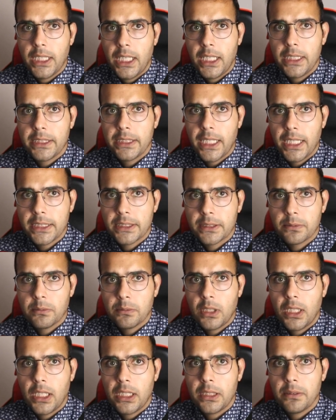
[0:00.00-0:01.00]
And that's
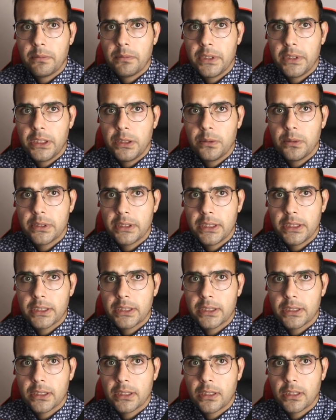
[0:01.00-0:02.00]
why we use
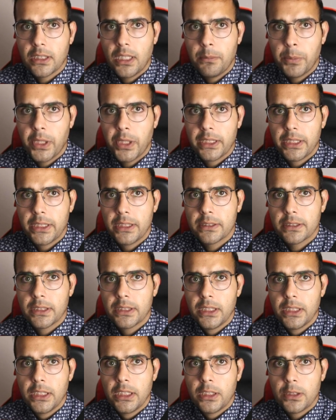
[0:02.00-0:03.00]
this component
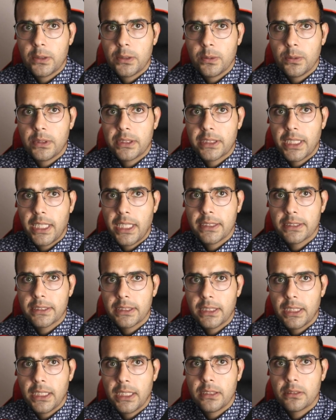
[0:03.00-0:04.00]
to
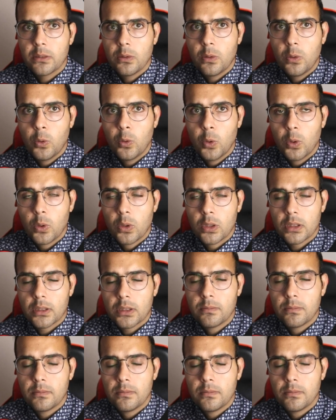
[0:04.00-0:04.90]
translate our